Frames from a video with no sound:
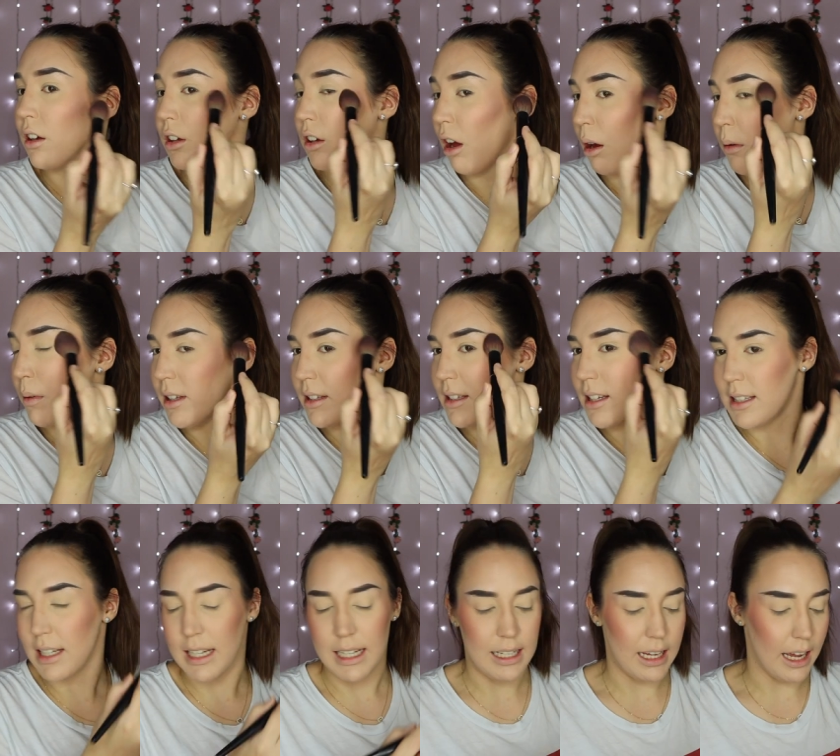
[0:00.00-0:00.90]
go into
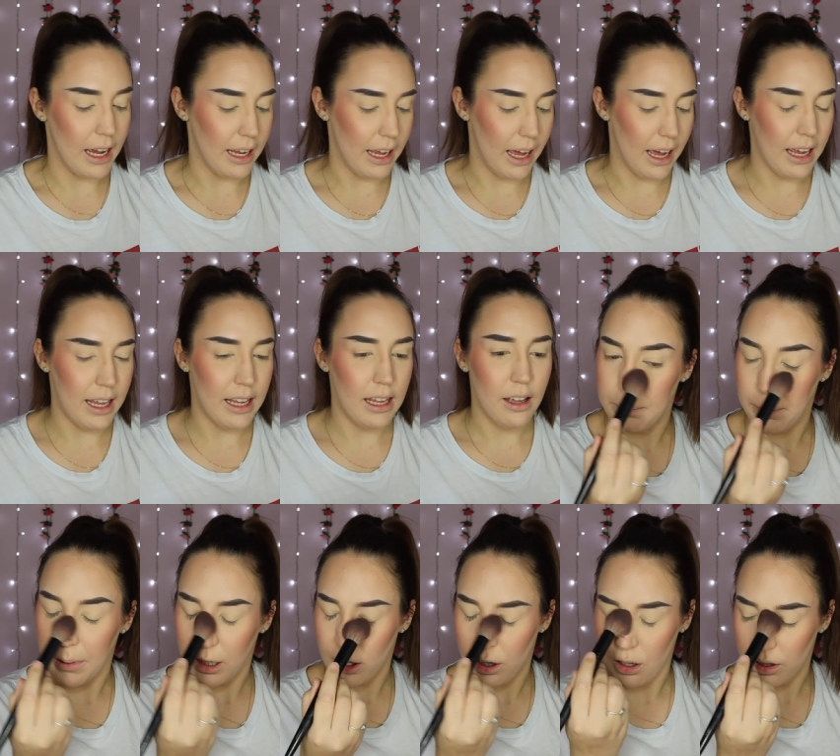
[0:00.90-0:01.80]
DKA
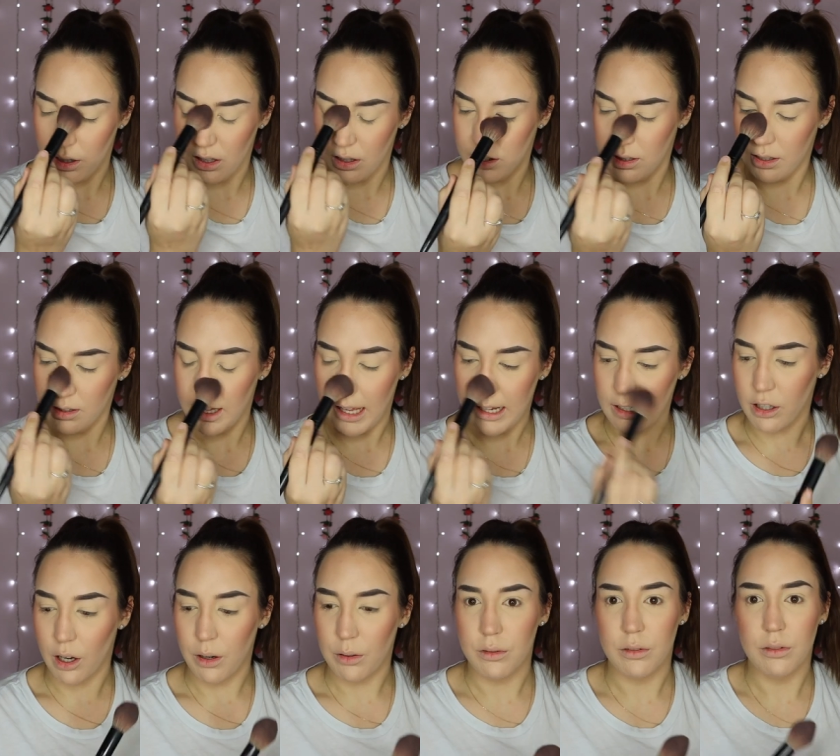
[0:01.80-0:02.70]
because they
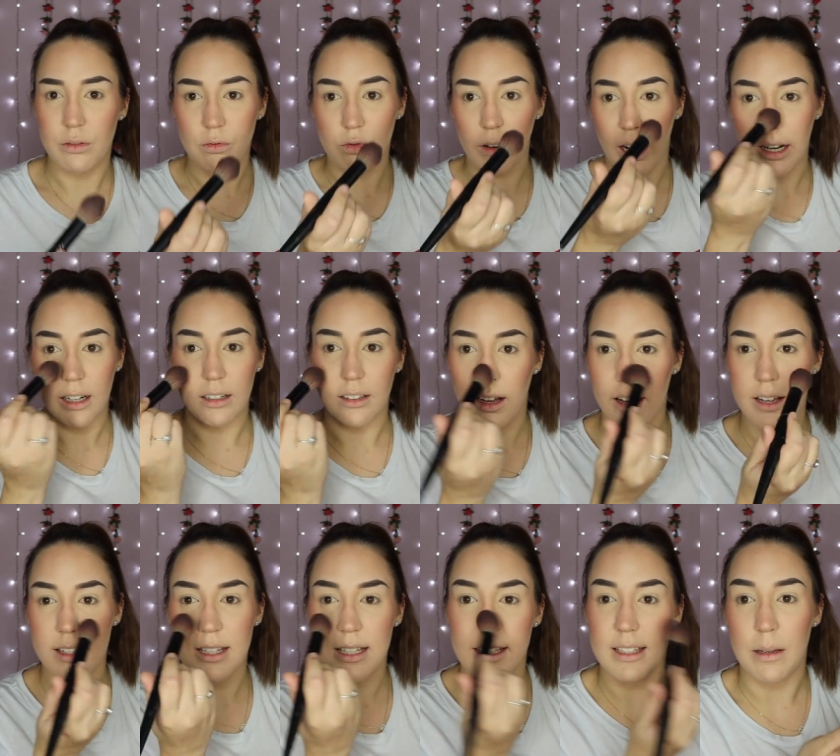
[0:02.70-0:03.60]
don't
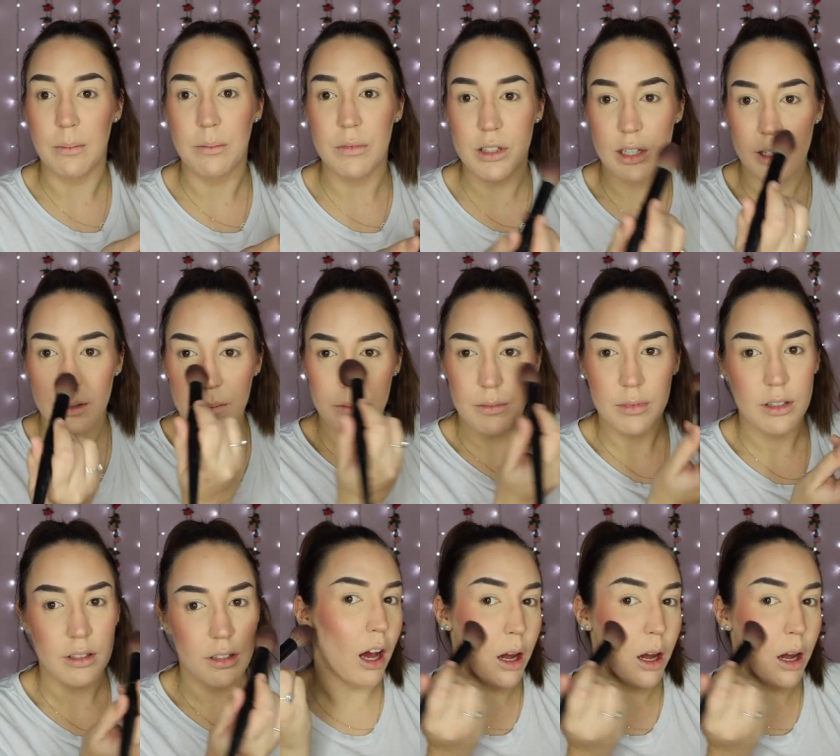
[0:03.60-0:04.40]
recognize the symptoms.